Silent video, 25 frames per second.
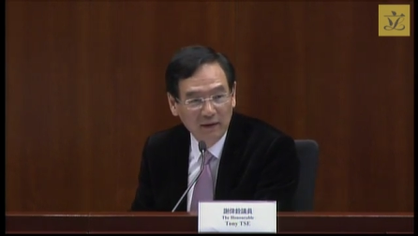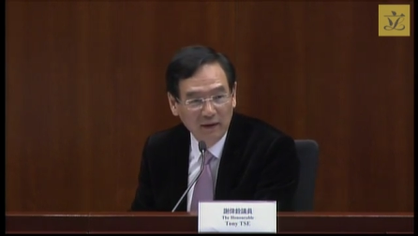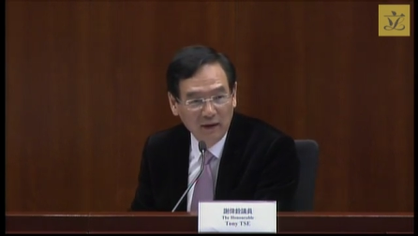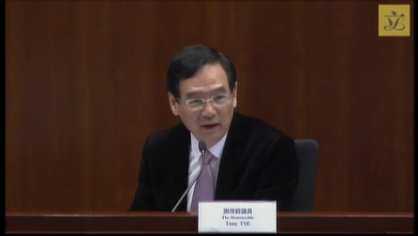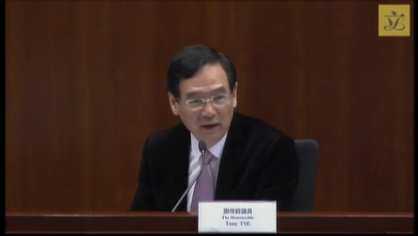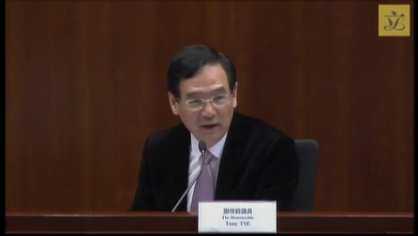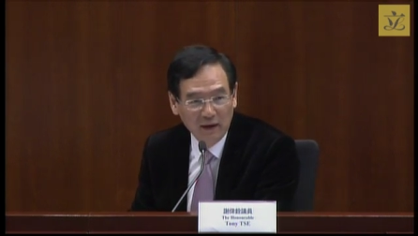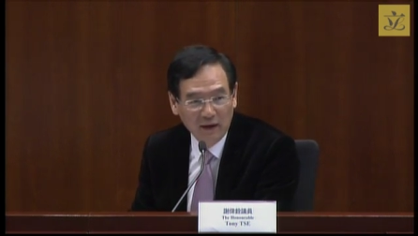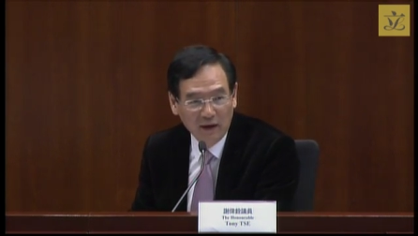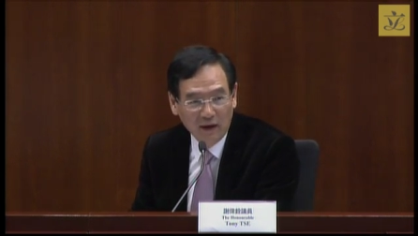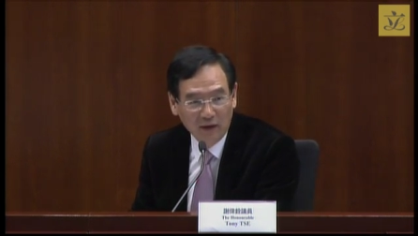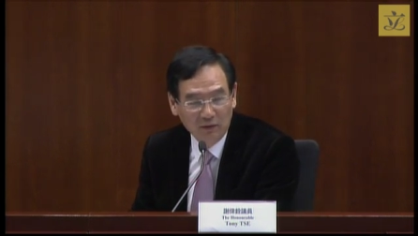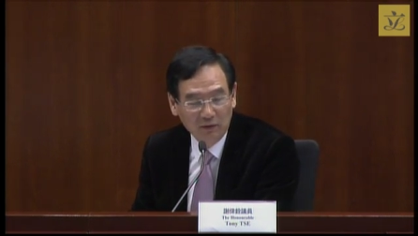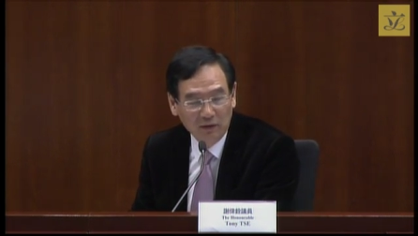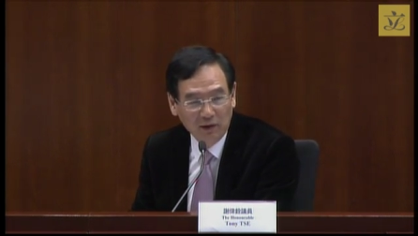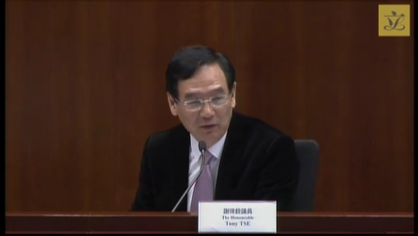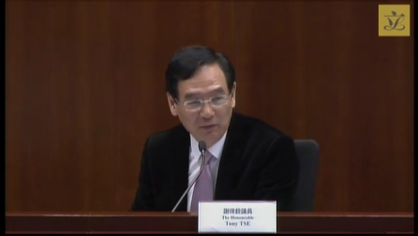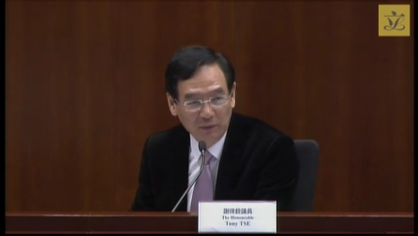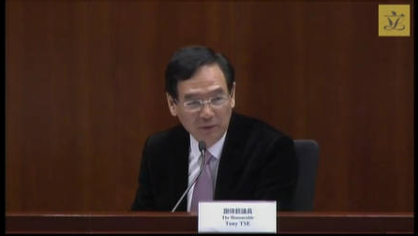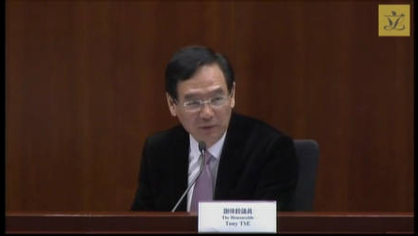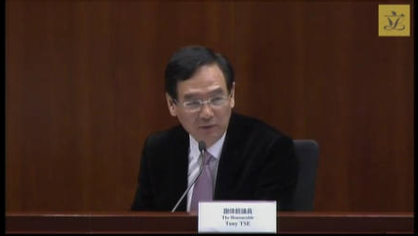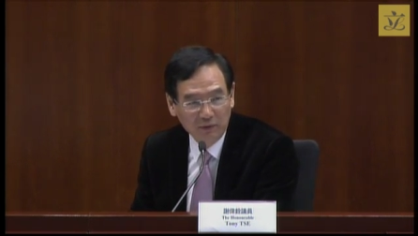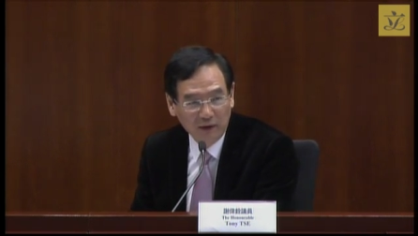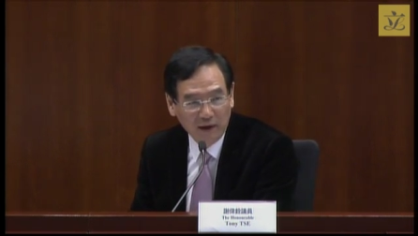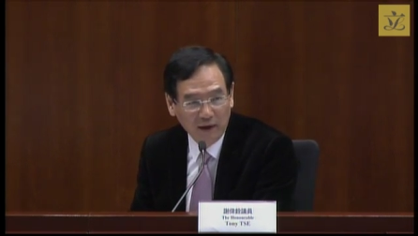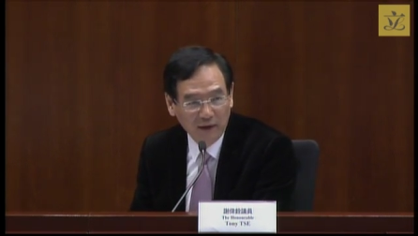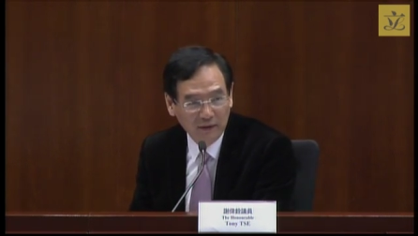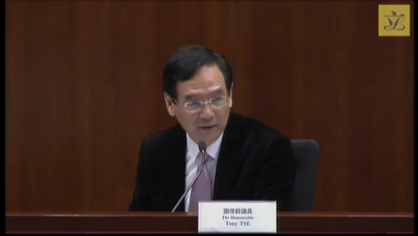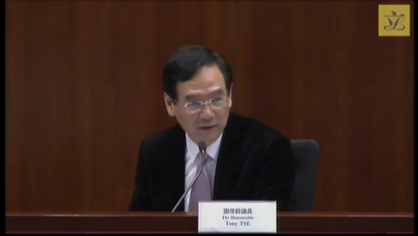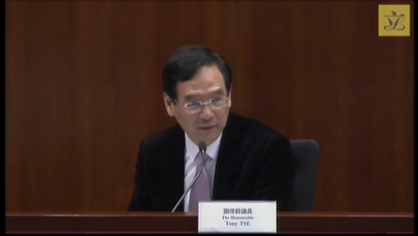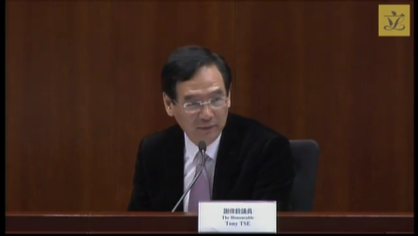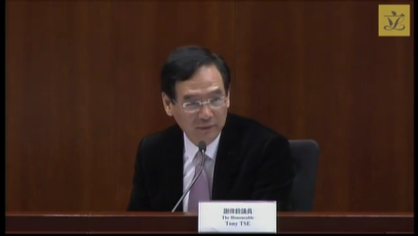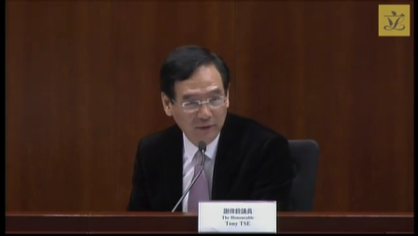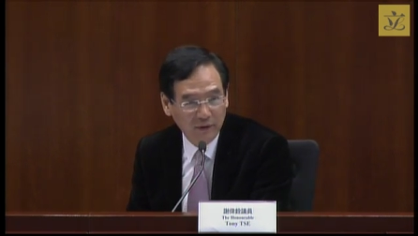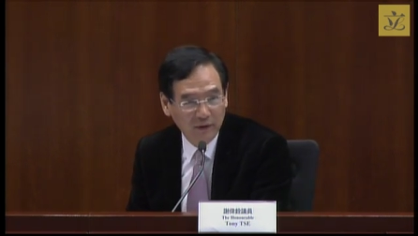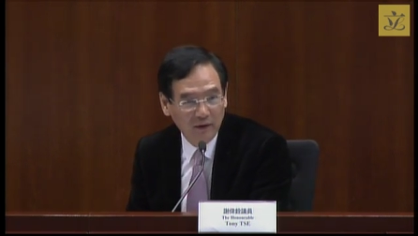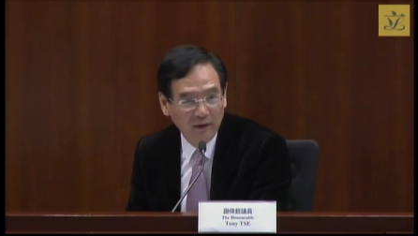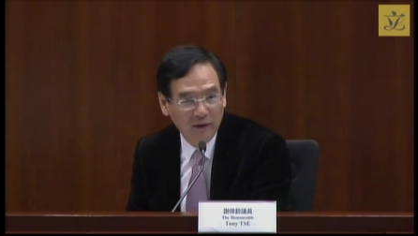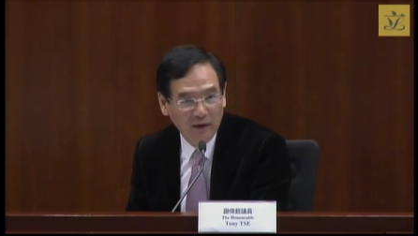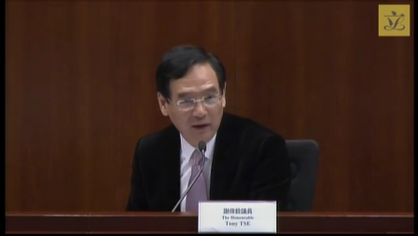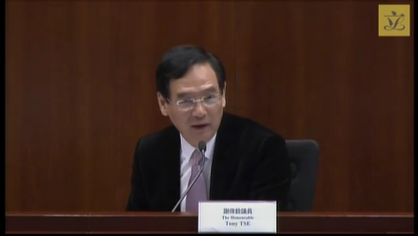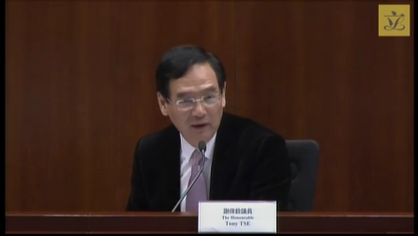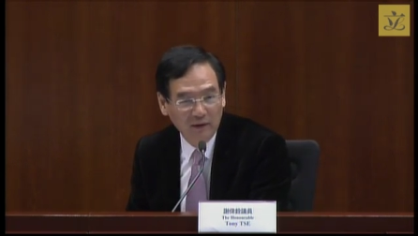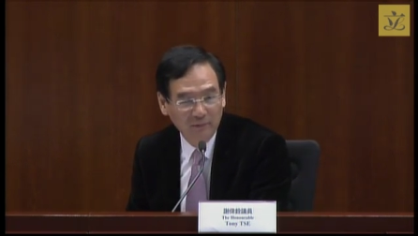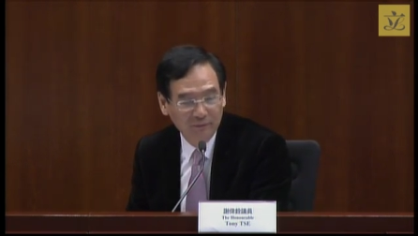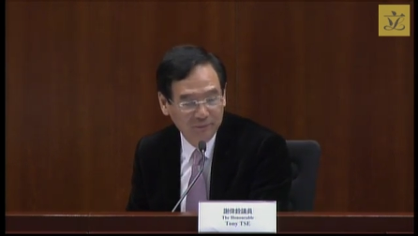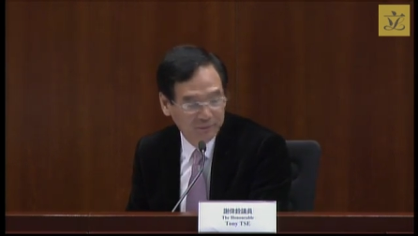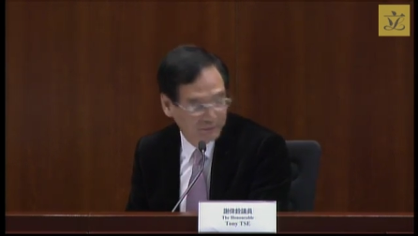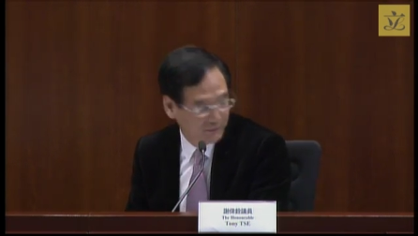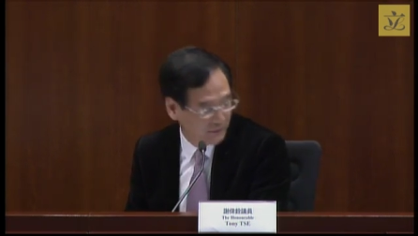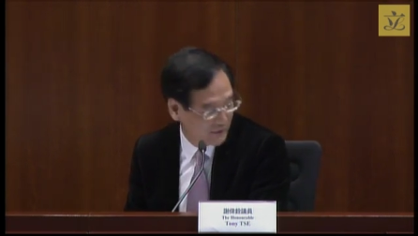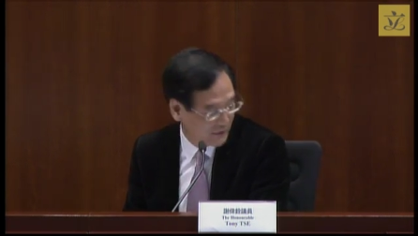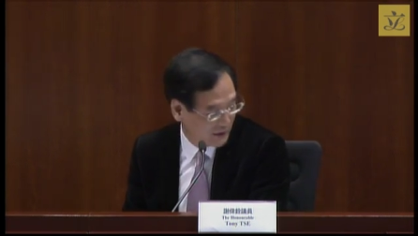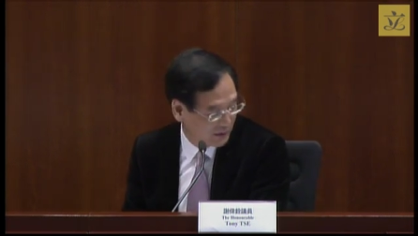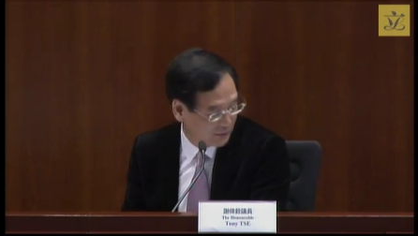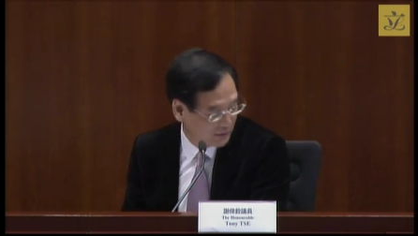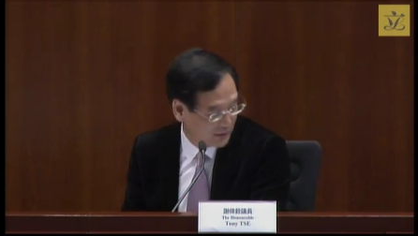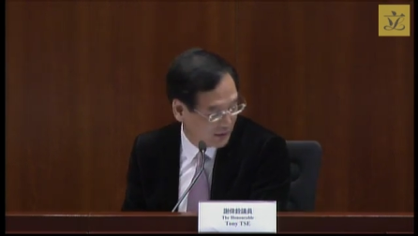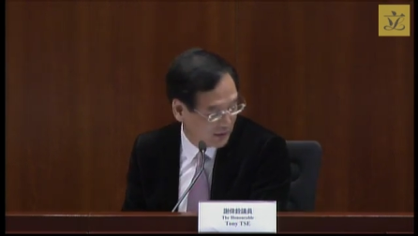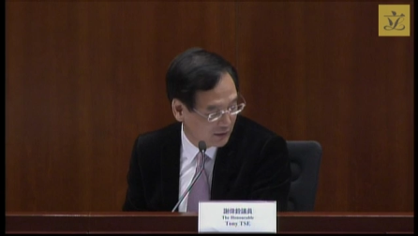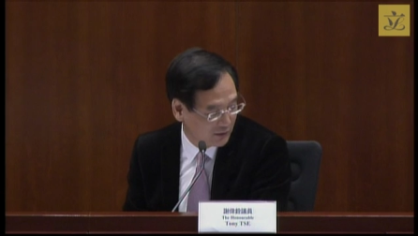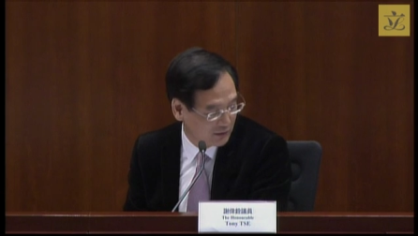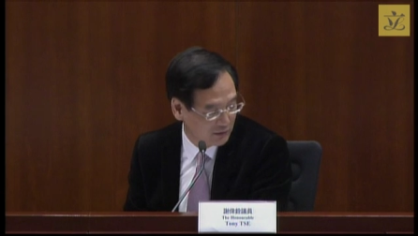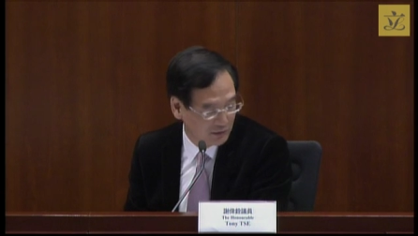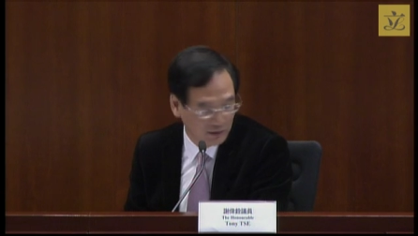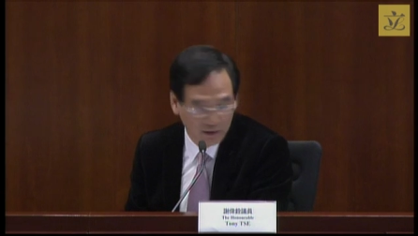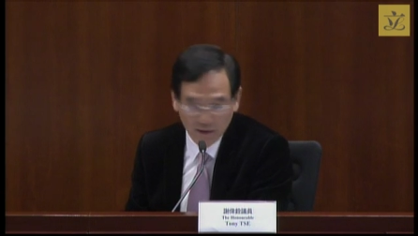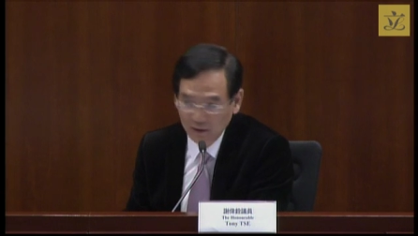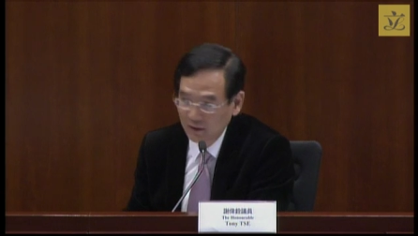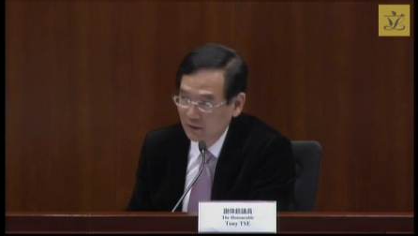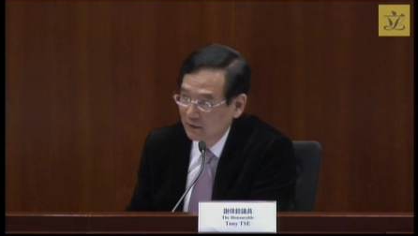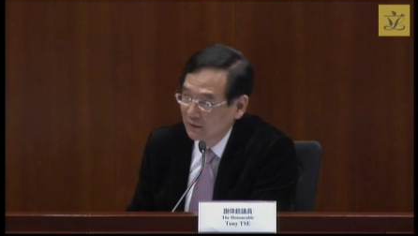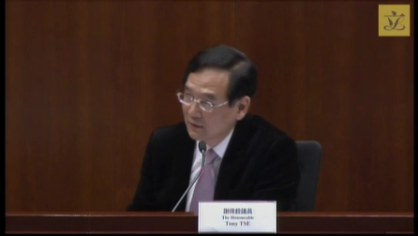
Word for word: um, they can be expressed at a public hearing,